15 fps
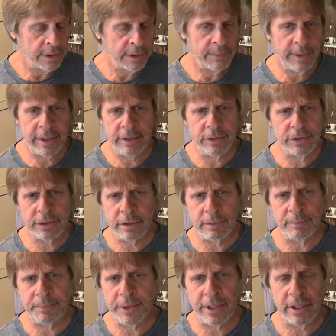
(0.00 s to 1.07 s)
I mean, you
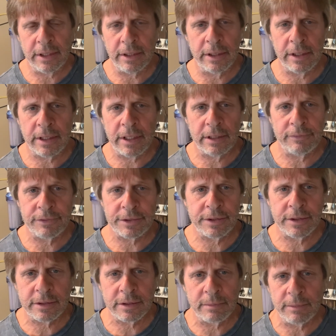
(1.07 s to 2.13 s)
shouldn't be on any kind of a
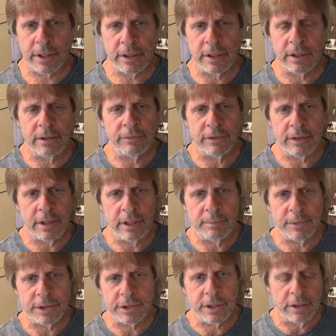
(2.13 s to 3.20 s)
system that can give it that
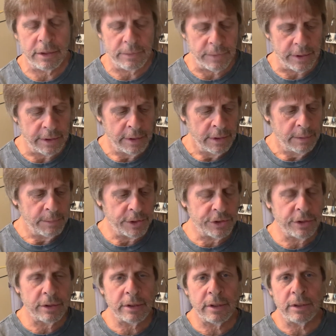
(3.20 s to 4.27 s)
much anyway. But
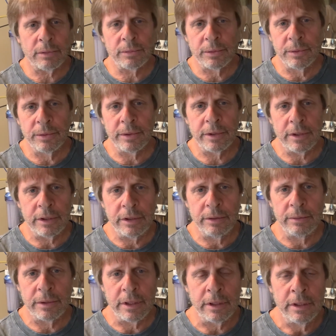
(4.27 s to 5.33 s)
you're going to ruin the
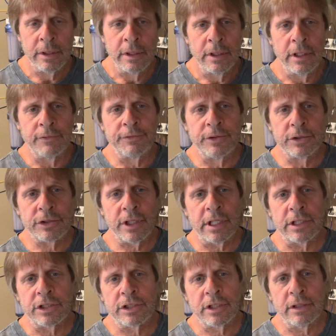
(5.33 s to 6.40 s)
unit if you try
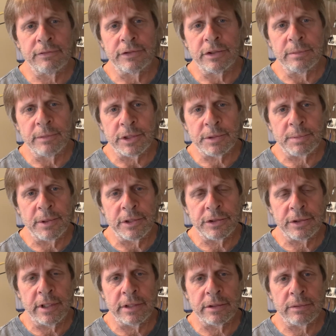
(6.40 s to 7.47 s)
to shove too much
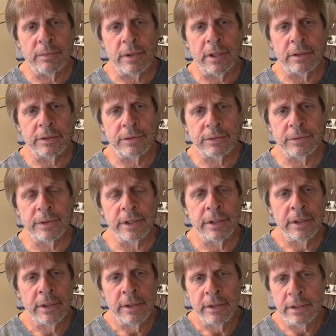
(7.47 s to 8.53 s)
pressurized water through
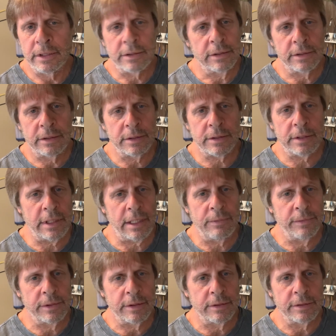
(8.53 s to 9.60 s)
it. That's not
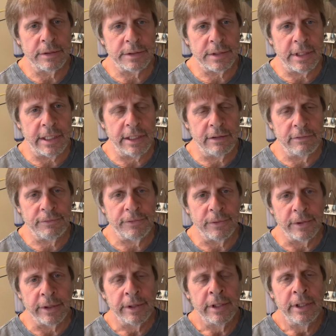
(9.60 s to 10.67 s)
what they're designed
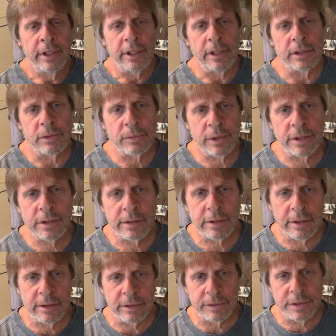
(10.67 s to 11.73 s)
for. And
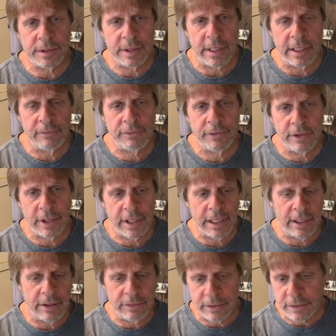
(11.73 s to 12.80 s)
originally they're designed for the
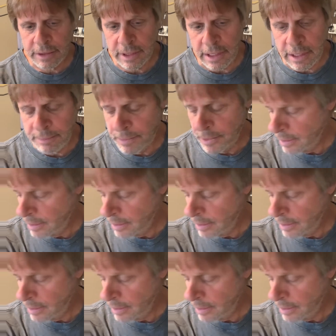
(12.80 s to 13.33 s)
countertop,